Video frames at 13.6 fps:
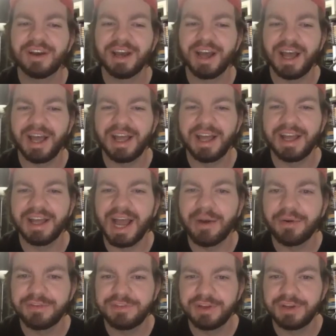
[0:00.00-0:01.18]
how
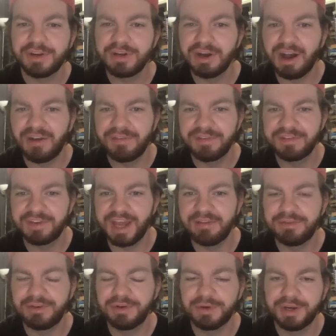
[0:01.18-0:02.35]
is your office staff
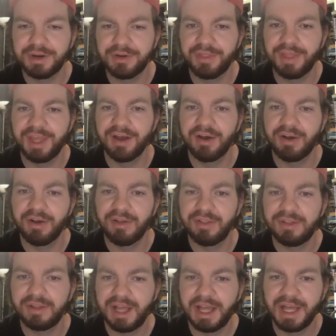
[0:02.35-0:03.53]
doing? Are they all
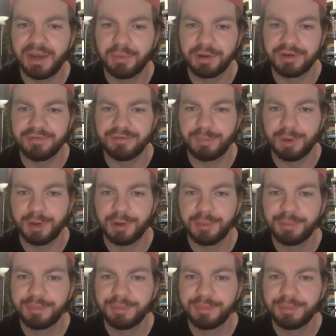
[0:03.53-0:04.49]
working from home?